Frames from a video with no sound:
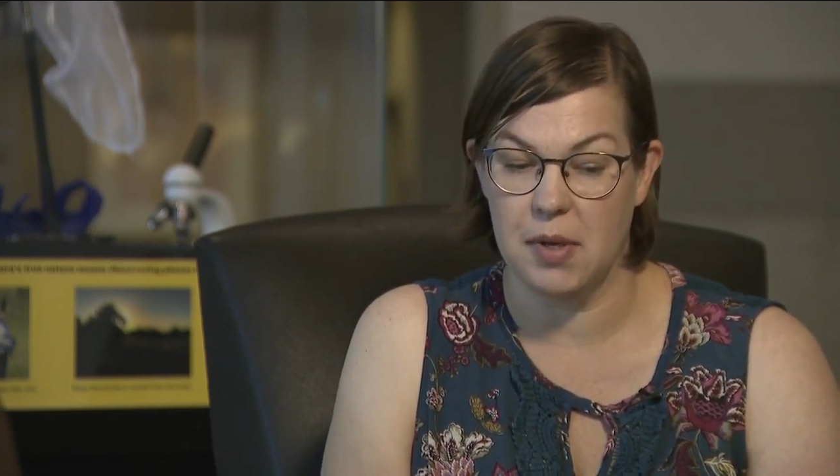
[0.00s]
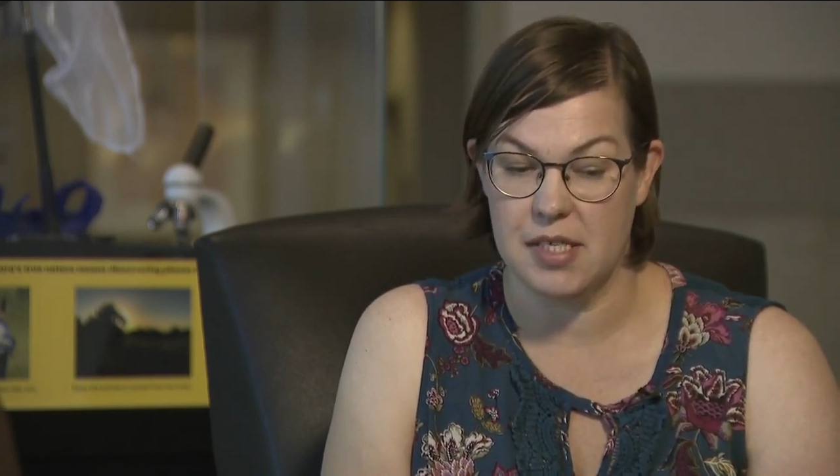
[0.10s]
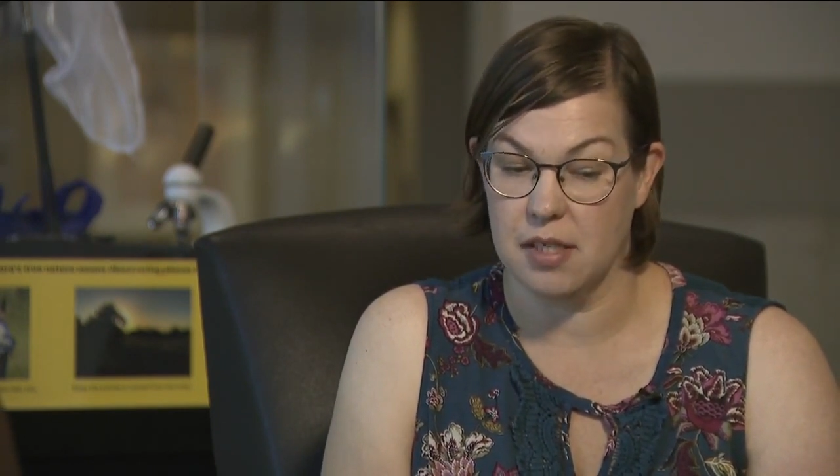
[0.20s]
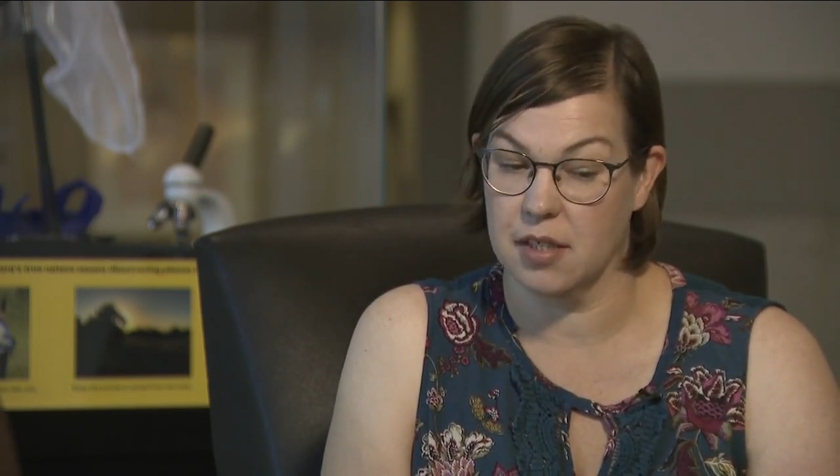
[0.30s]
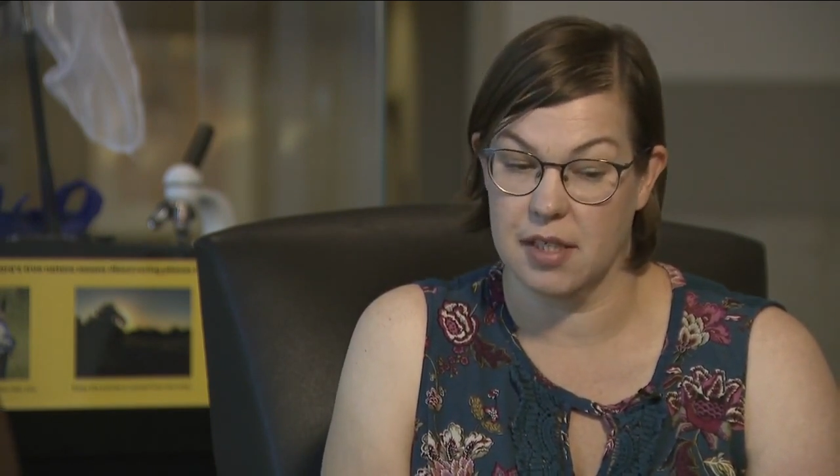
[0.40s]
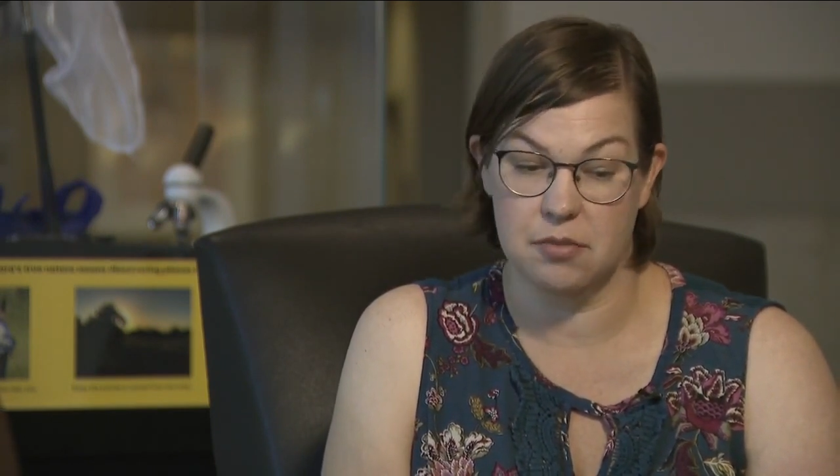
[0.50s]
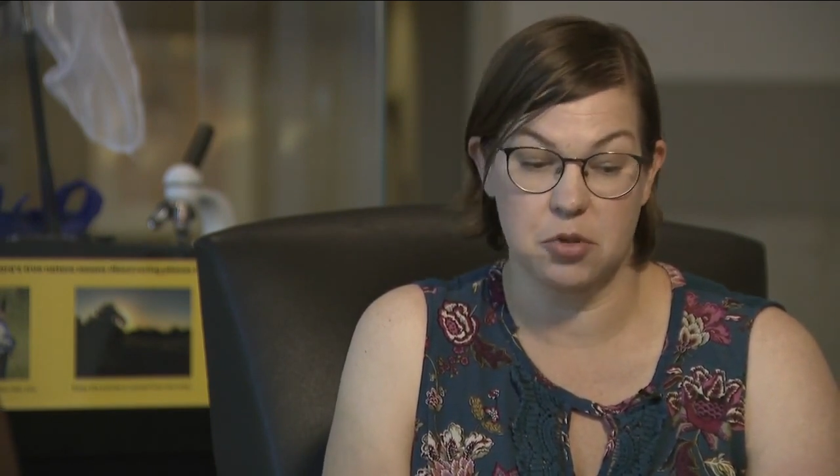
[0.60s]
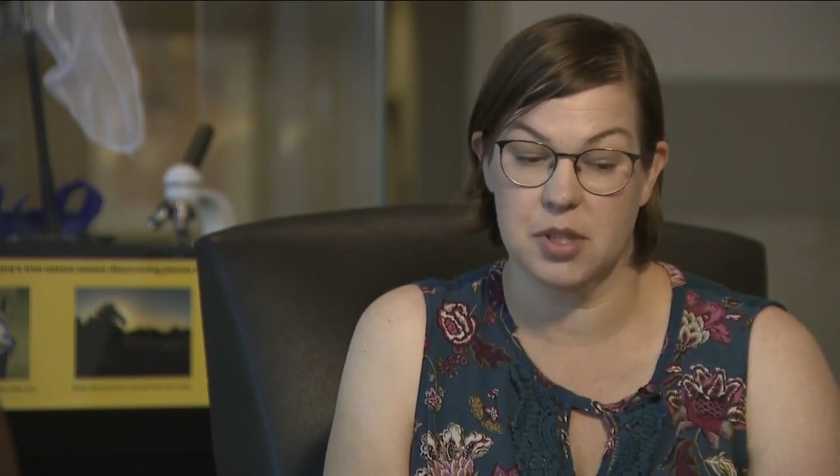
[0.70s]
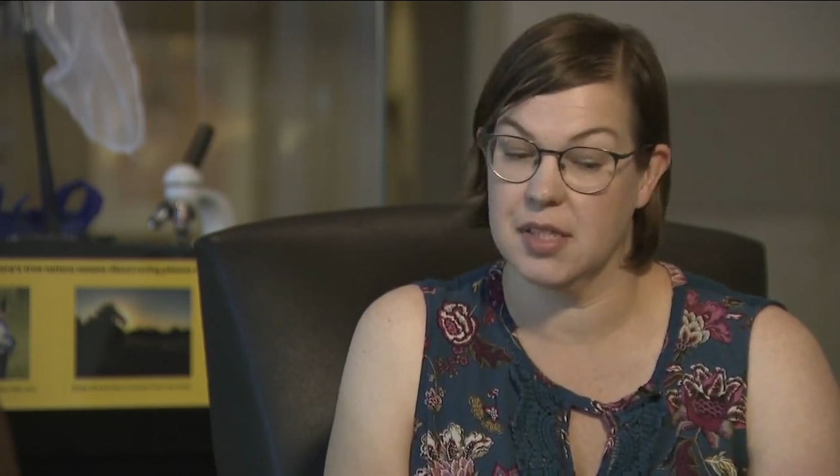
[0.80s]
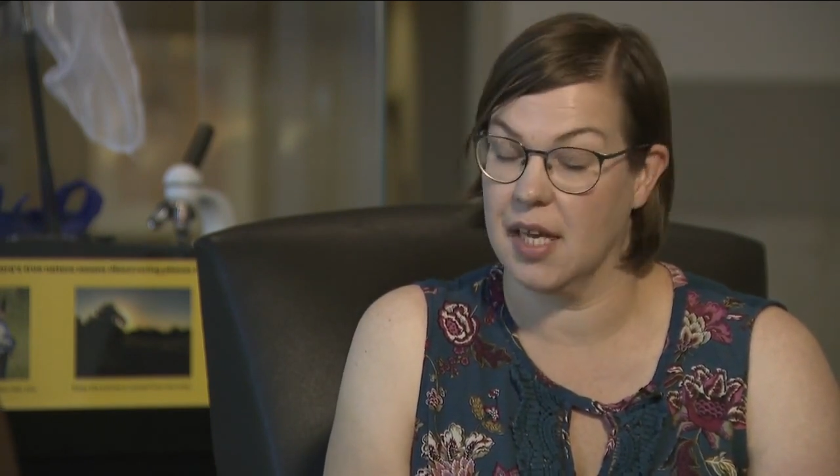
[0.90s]
basically
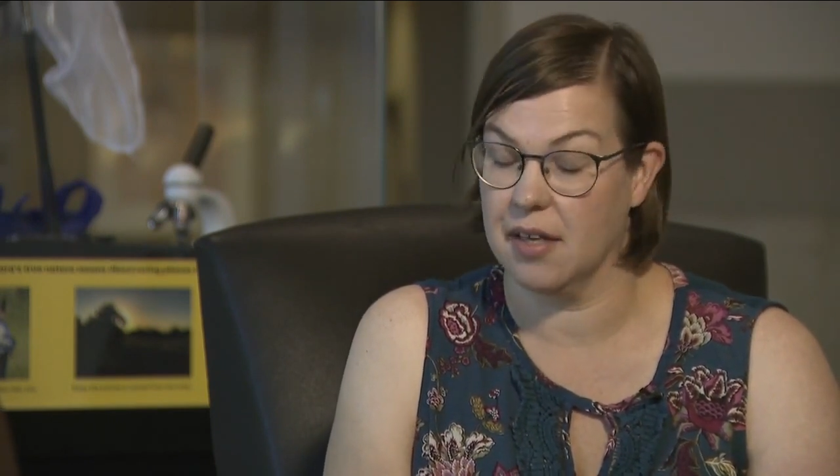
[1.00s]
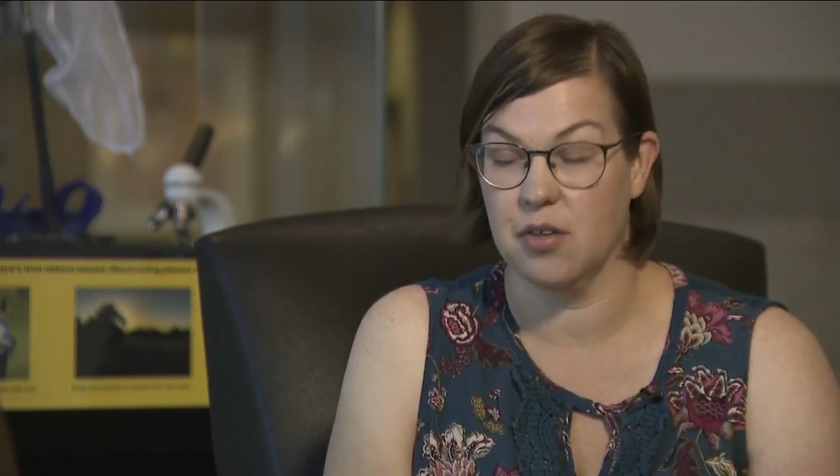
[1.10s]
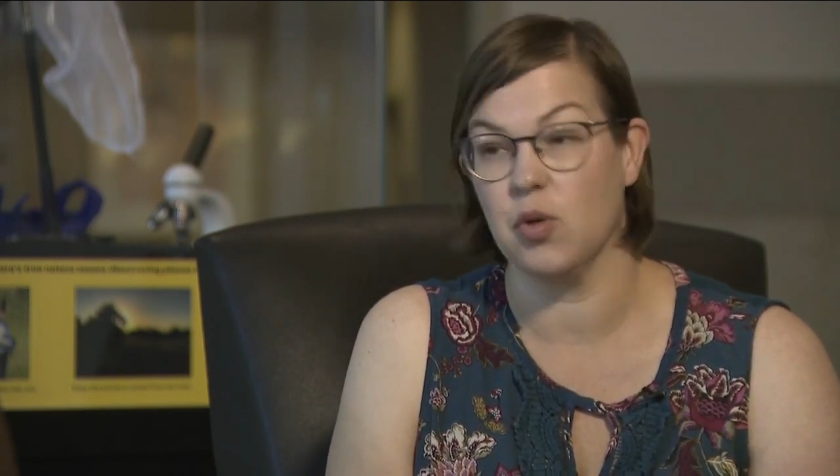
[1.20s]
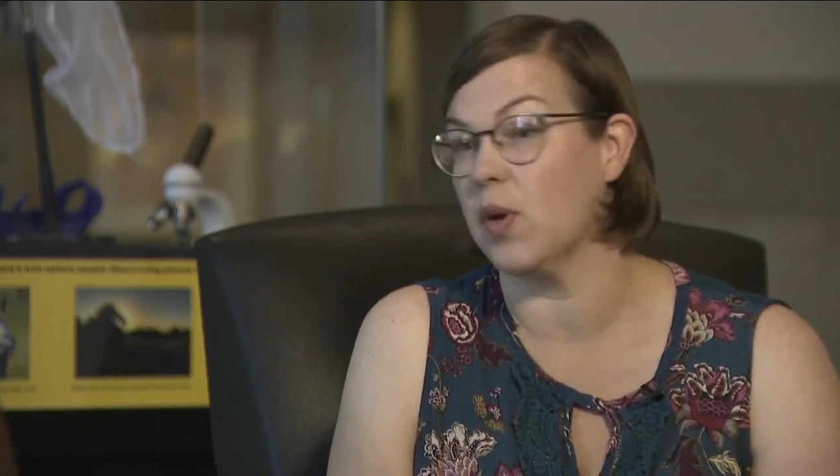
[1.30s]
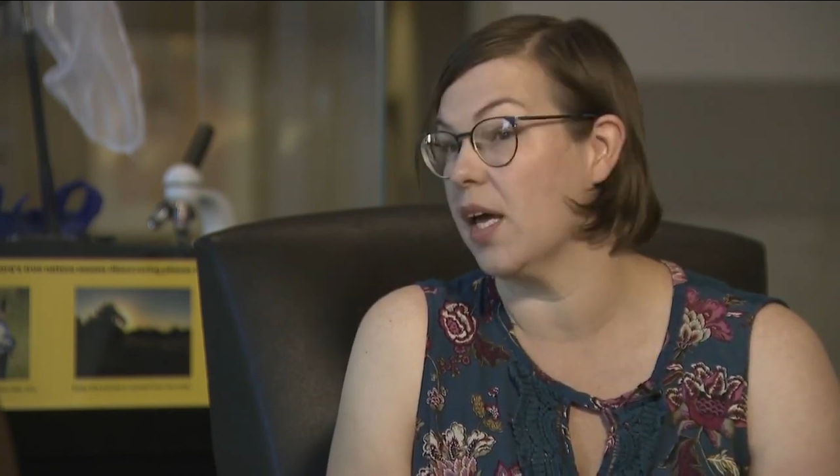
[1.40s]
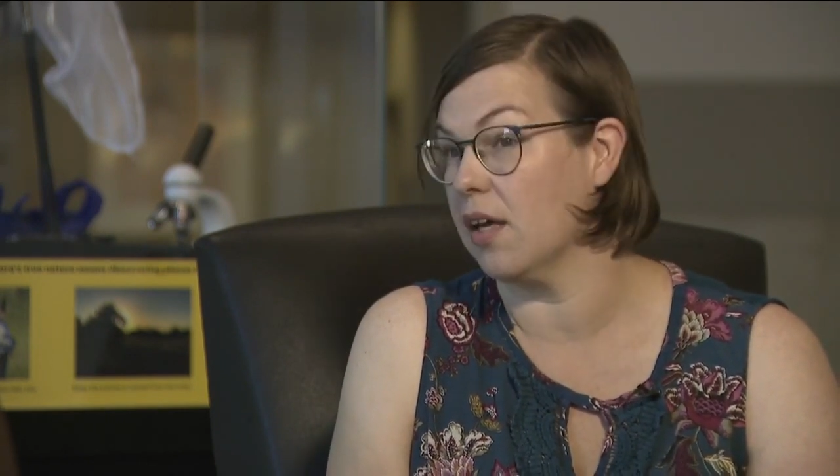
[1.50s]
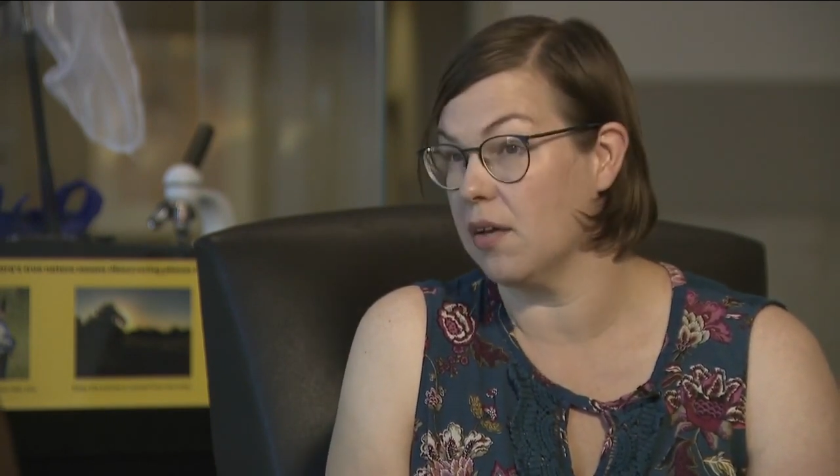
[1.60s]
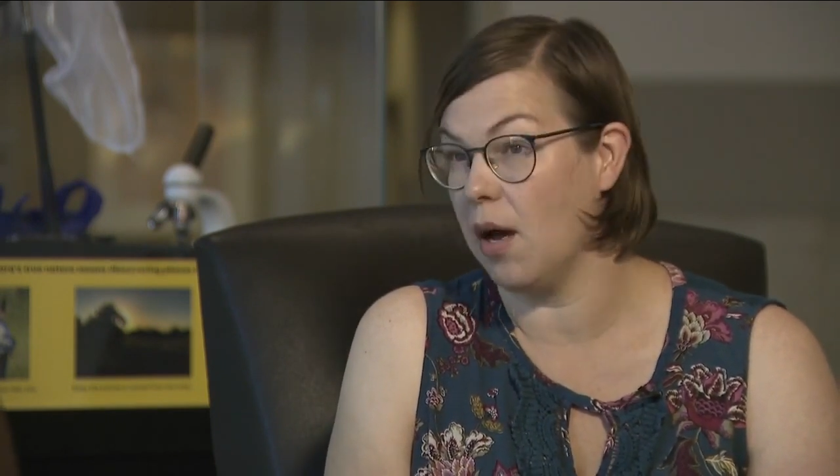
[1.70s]
just say you can't,